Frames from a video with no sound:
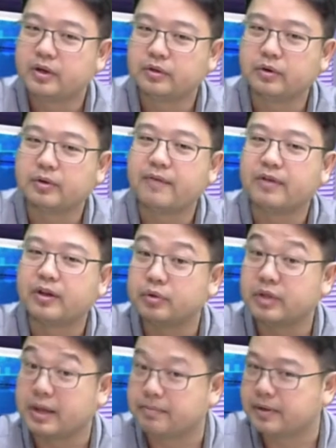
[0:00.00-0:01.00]
So then we
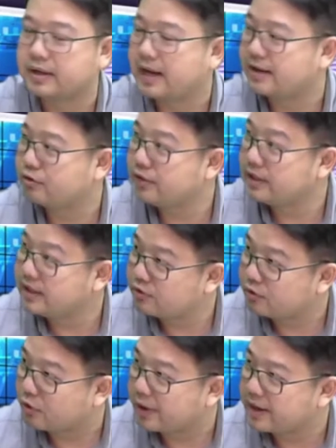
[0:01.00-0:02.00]
go deeper, like
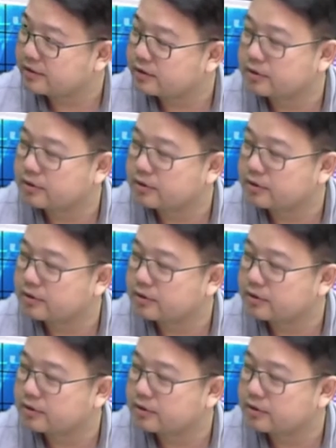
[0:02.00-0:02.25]
3D drawing.